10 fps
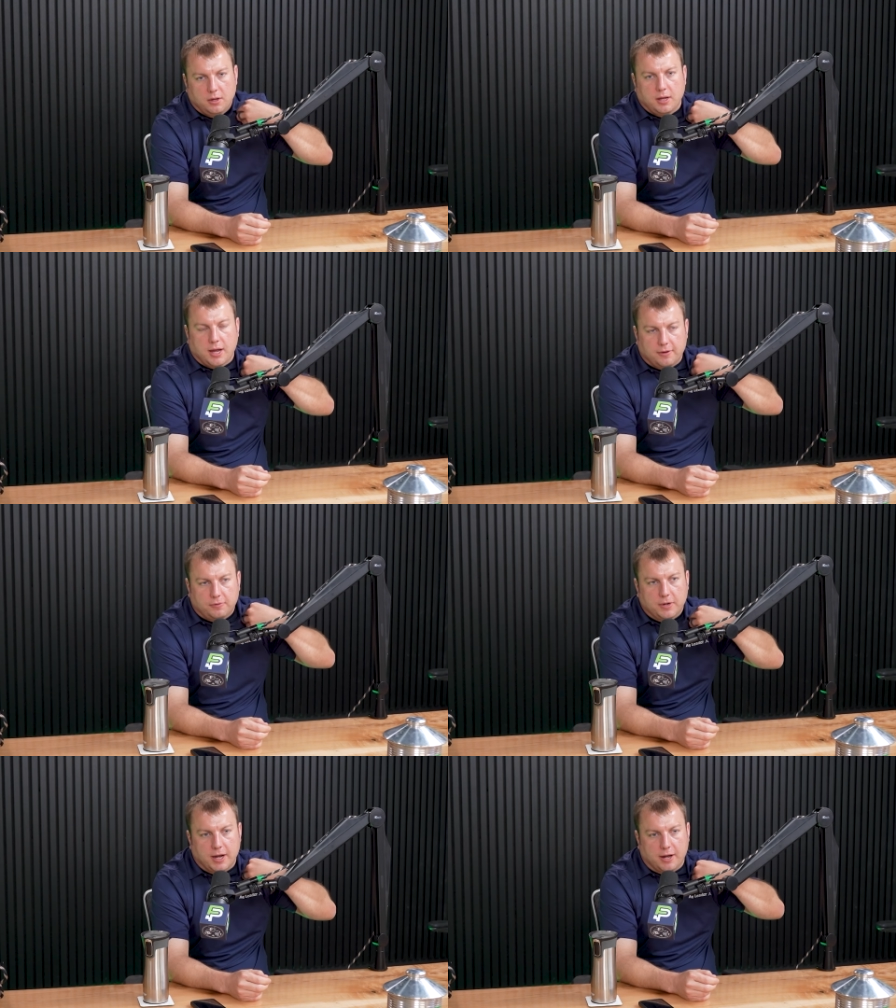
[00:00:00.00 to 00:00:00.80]
Yeah,
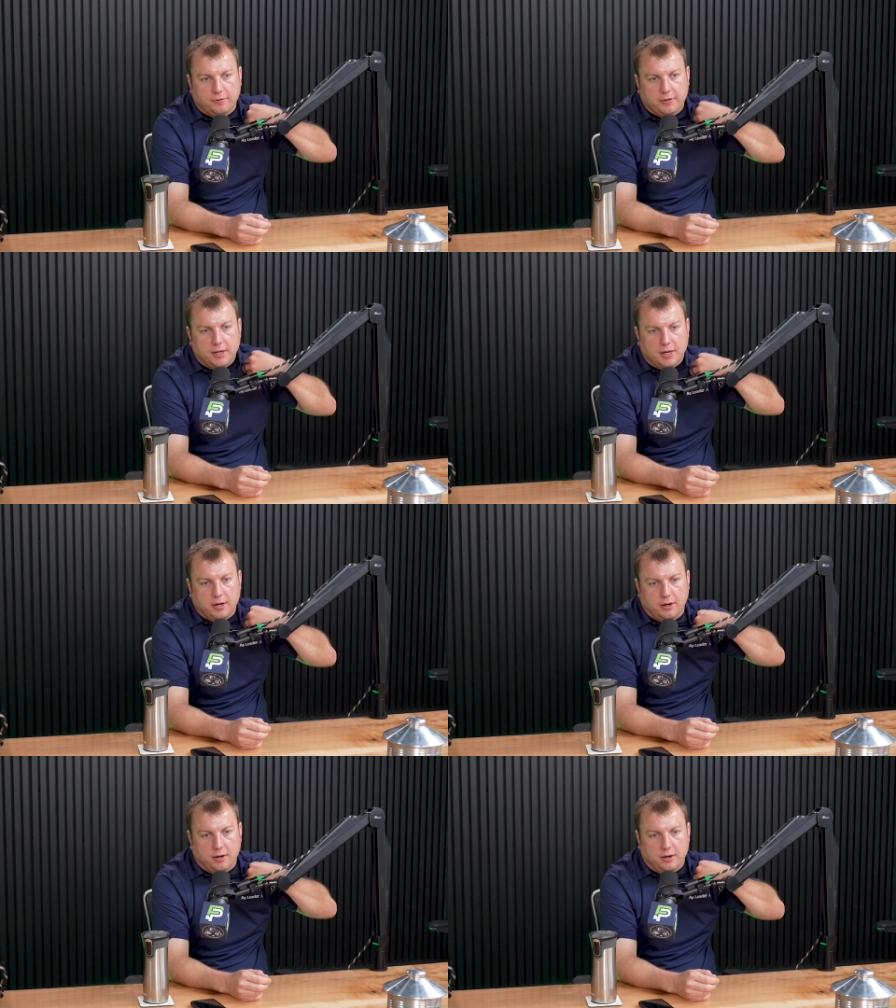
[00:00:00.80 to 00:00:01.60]
so we announced it
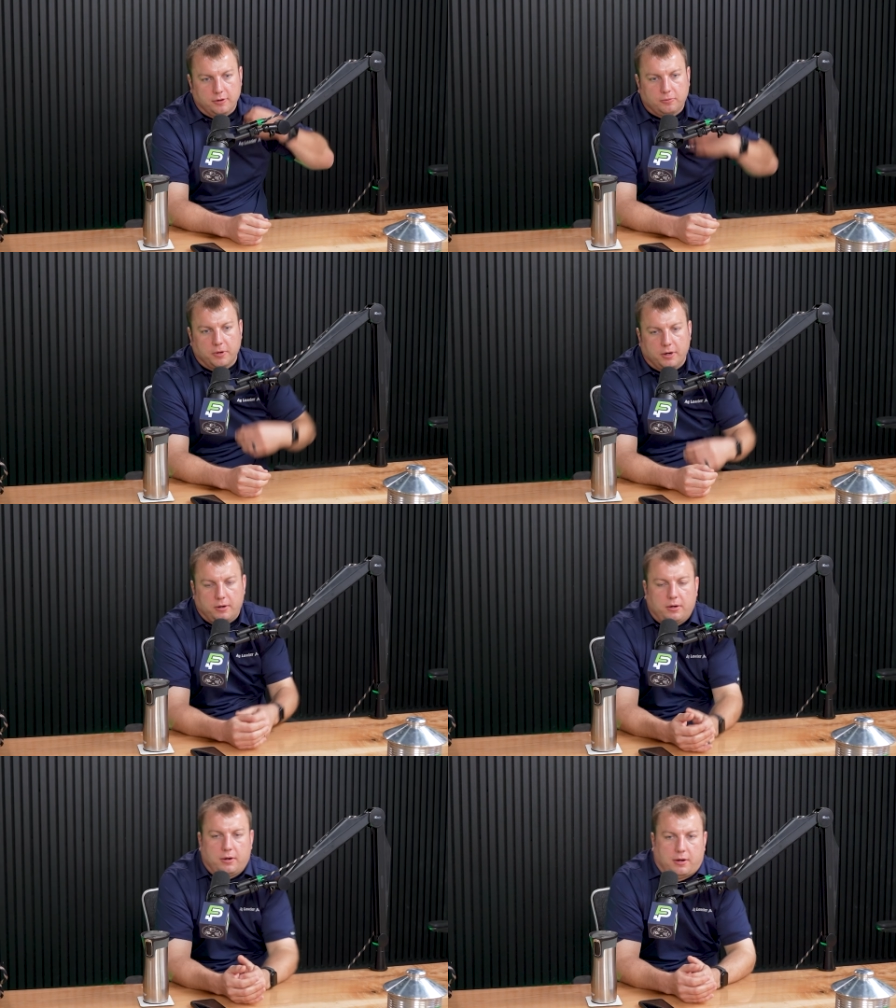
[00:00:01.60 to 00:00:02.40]
here this
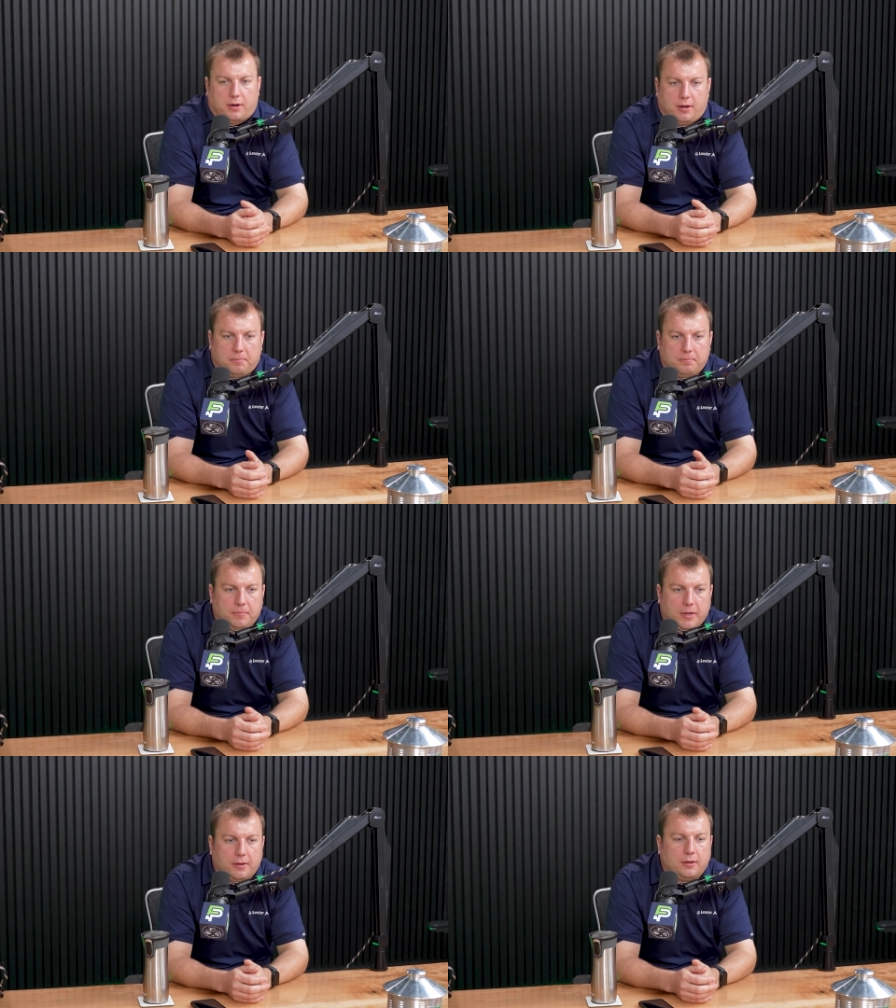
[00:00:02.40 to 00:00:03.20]
winter
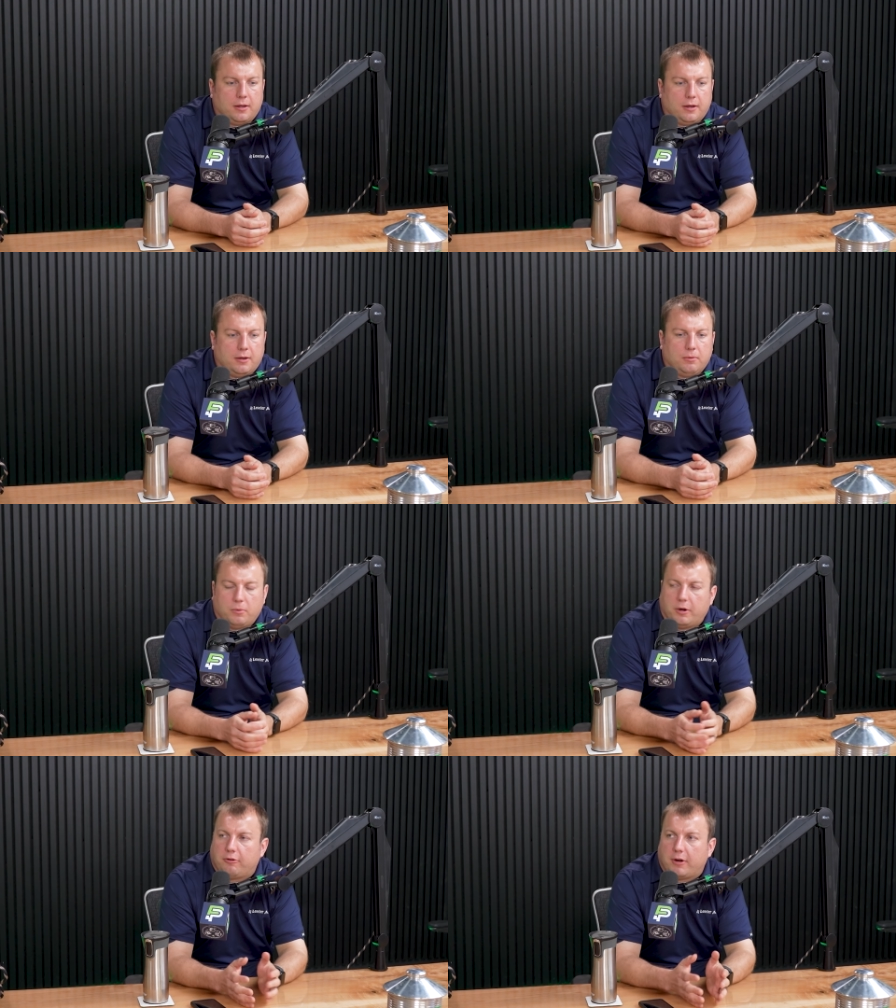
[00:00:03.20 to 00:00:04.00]
at the
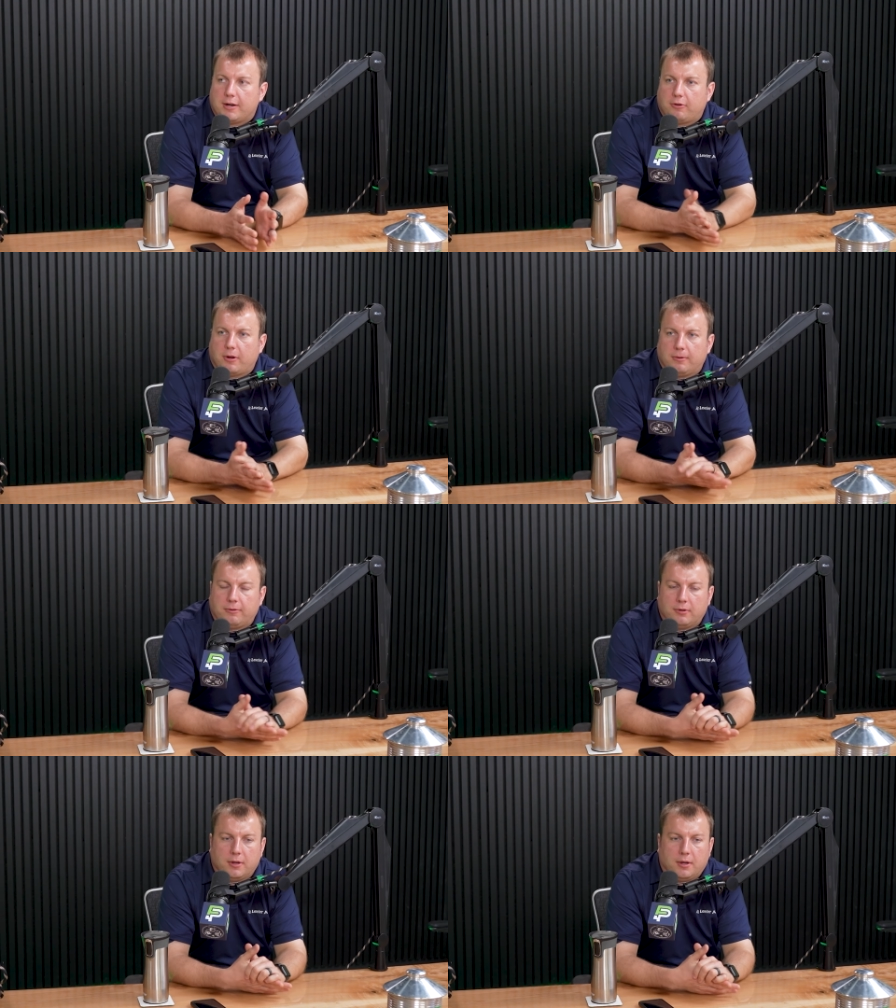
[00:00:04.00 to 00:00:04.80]
winter trade shows.